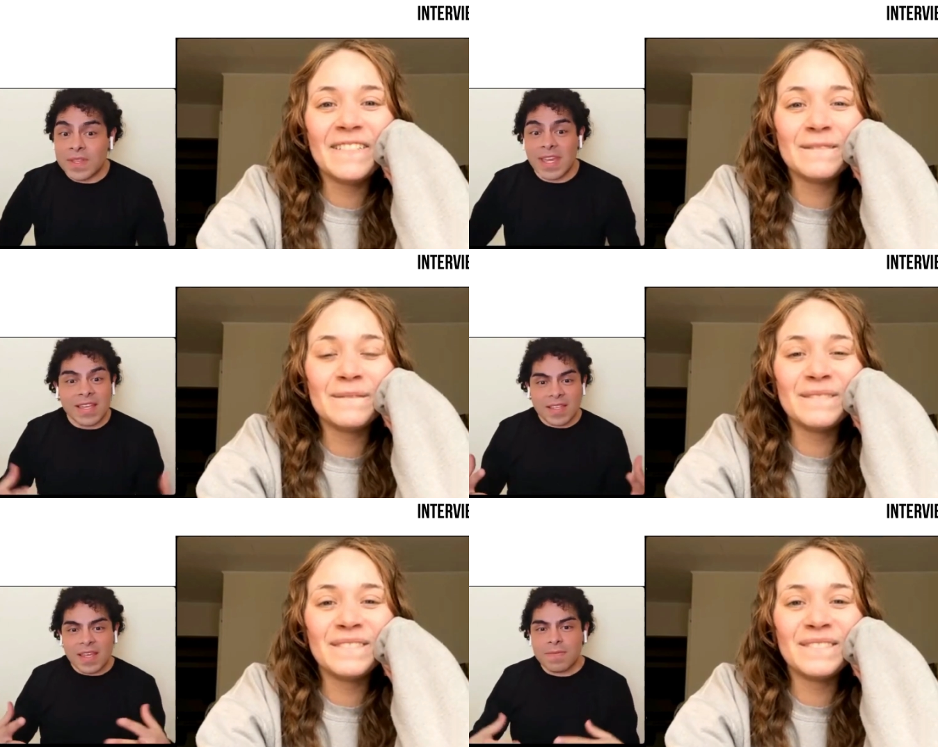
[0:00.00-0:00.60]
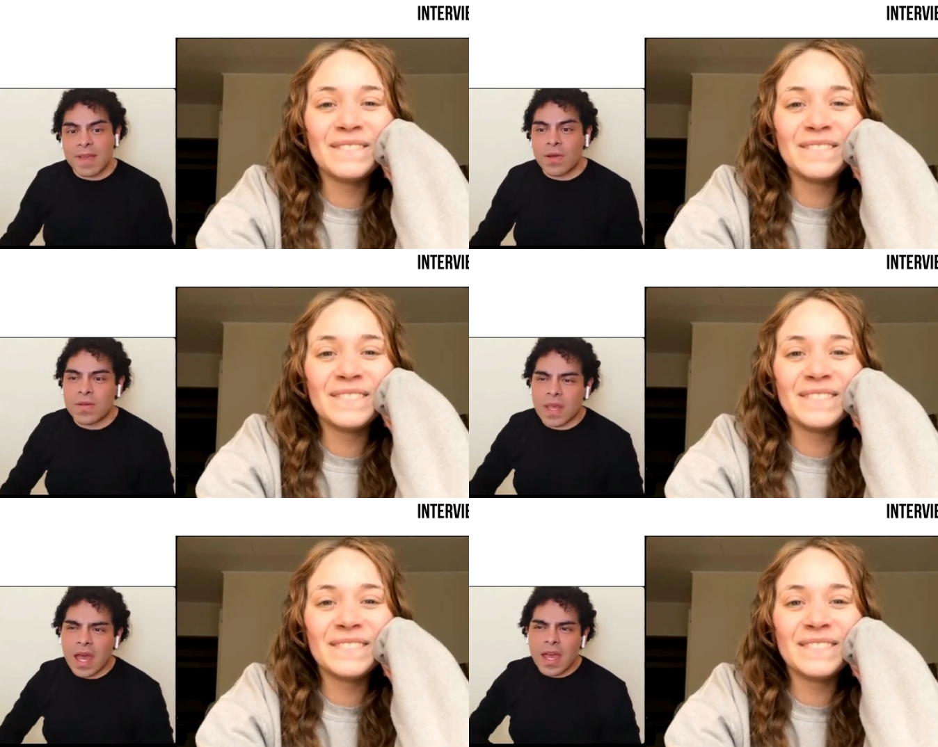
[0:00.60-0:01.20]
Speaker 1: Yes, yes,
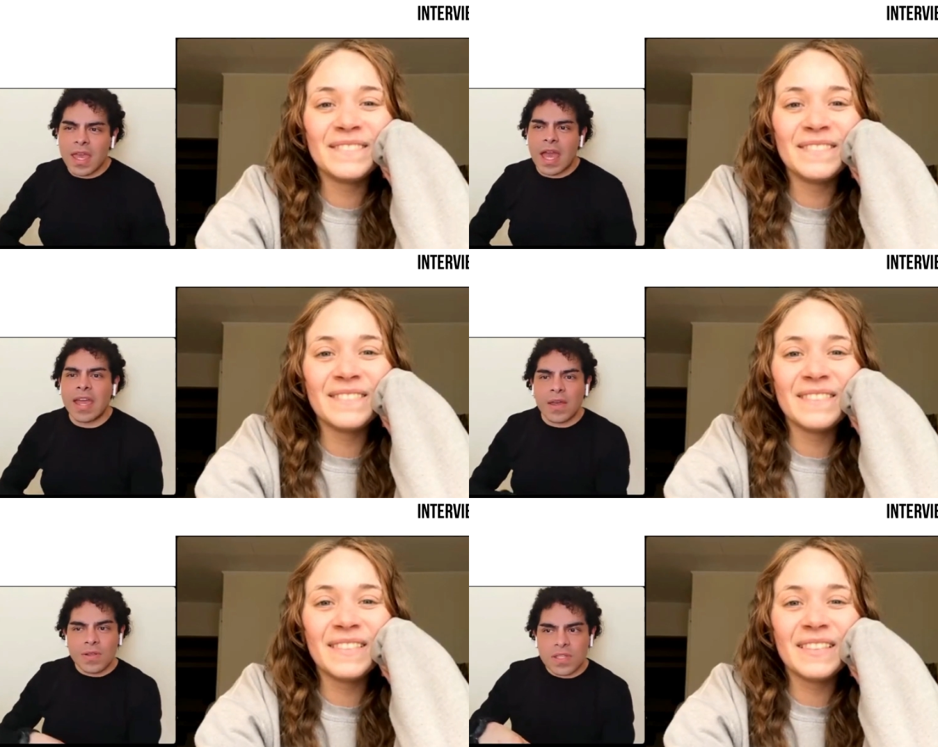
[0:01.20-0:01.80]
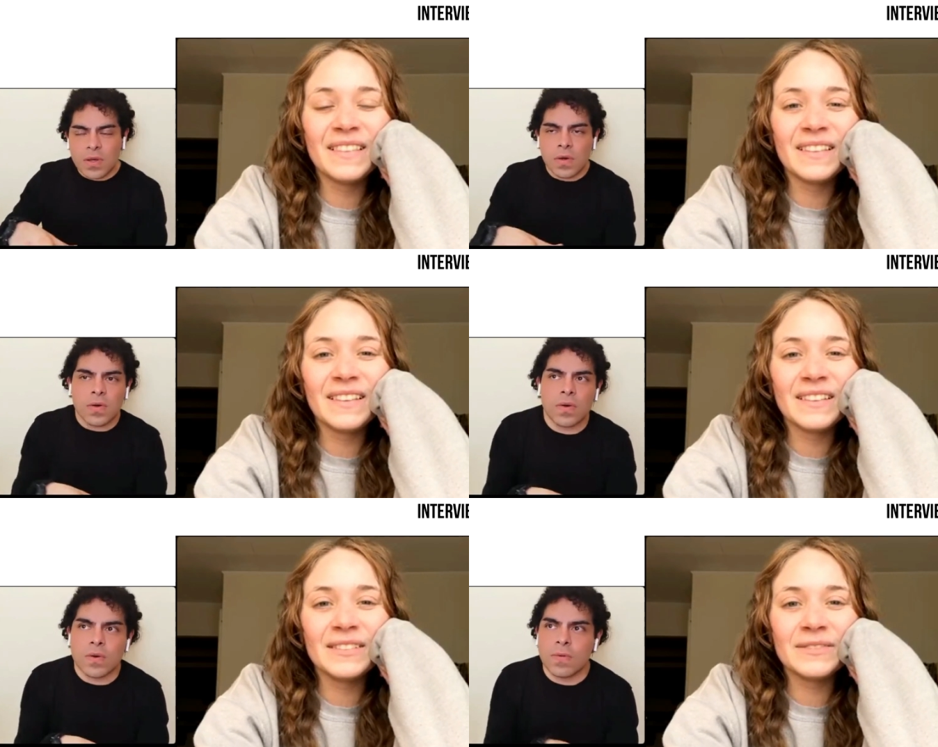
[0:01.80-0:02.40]
because I I
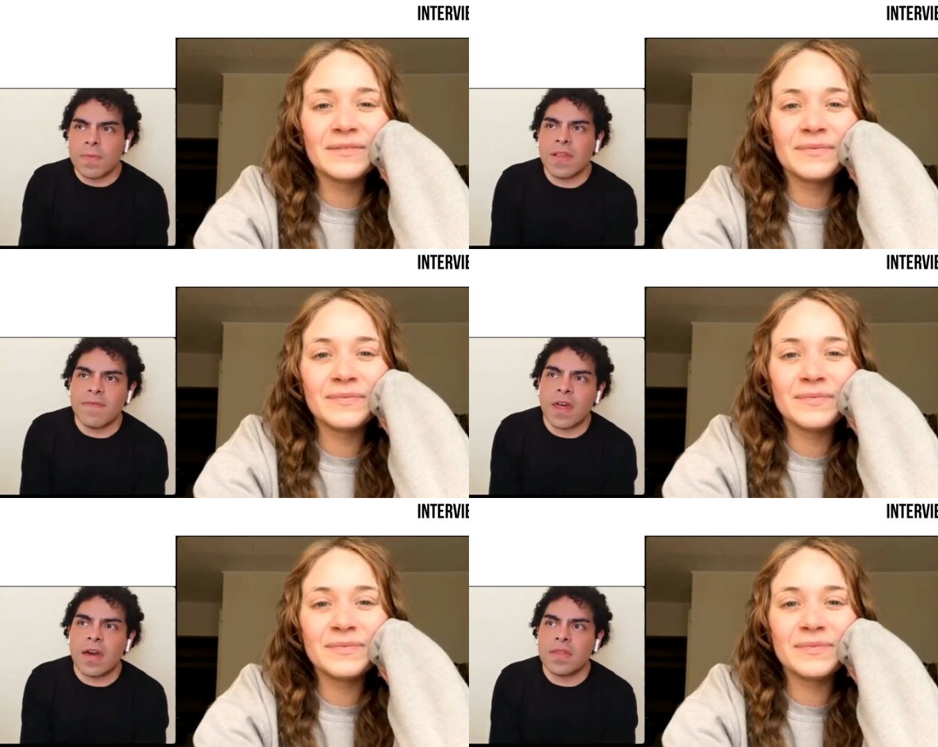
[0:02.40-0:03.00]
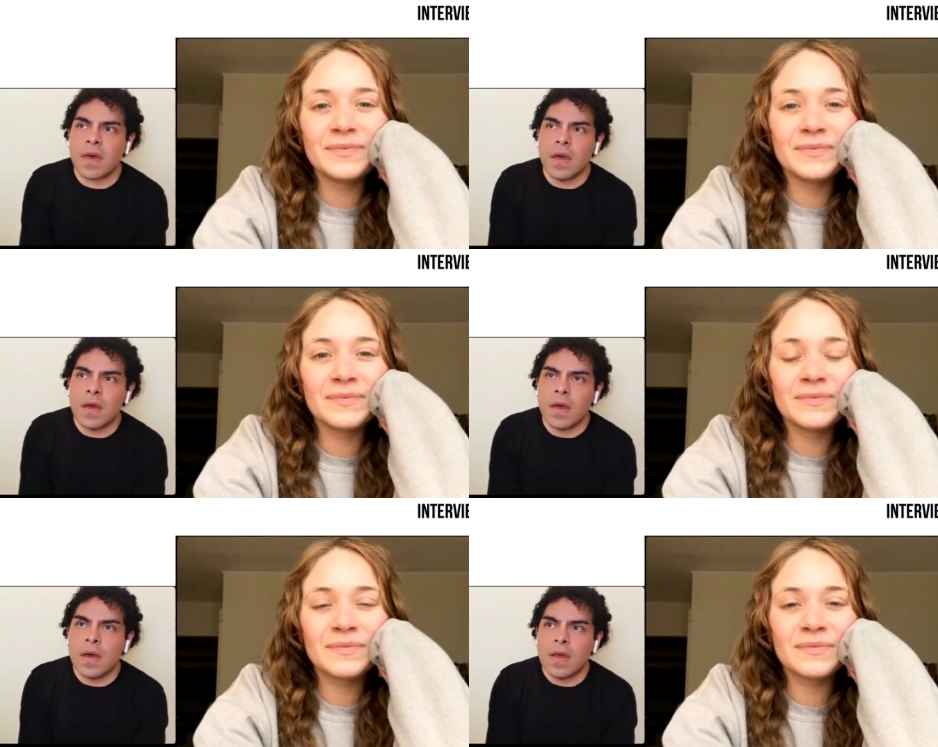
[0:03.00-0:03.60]
also believe that
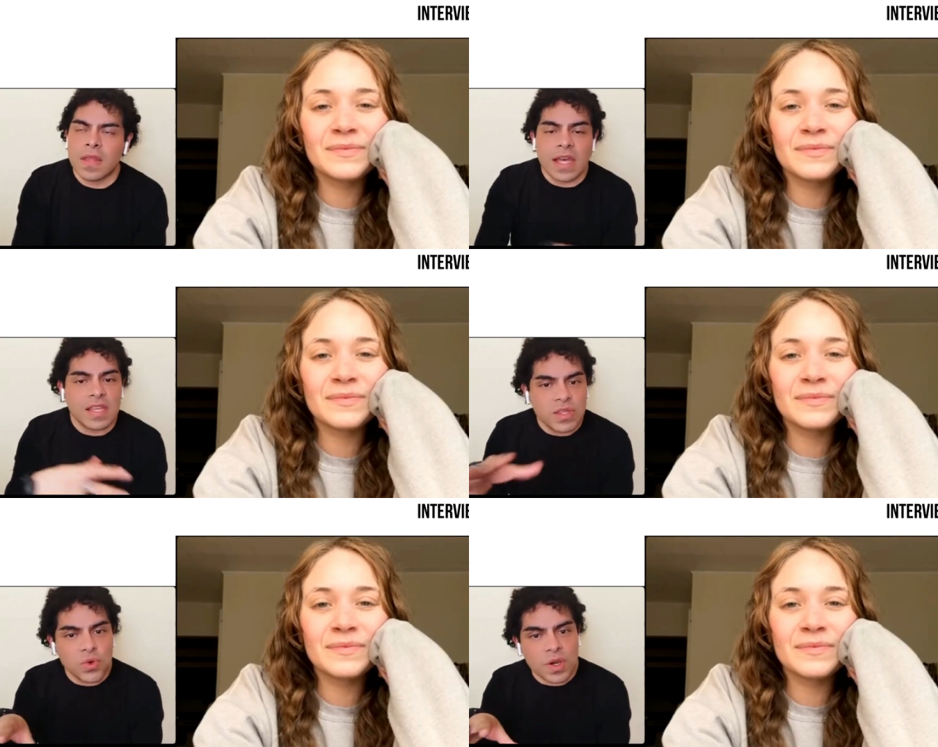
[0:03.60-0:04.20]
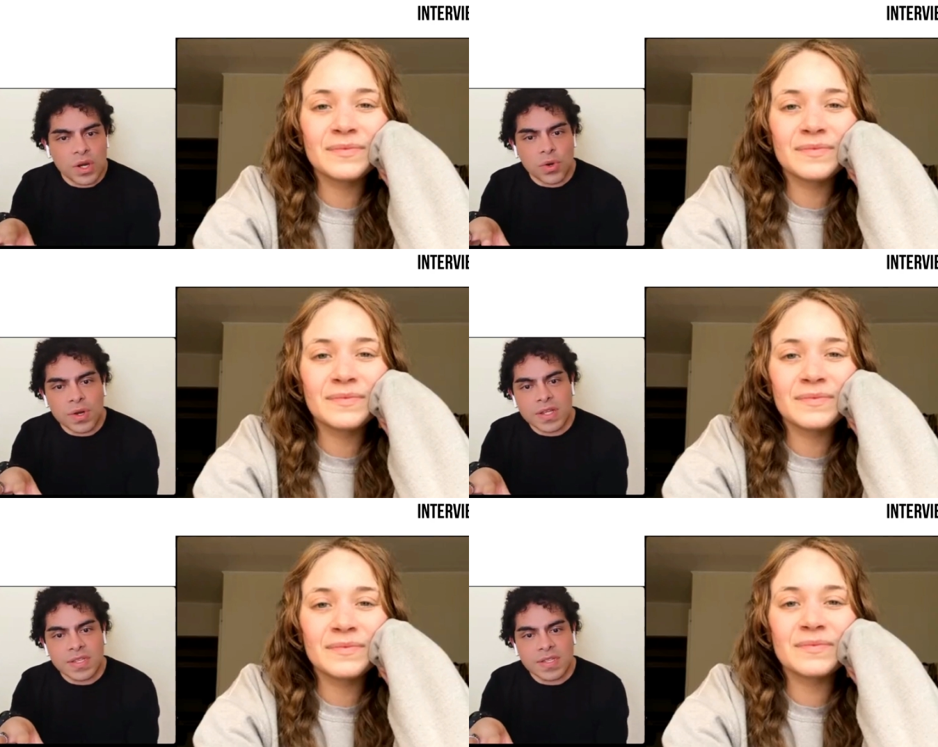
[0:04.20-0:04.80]
that Twitter is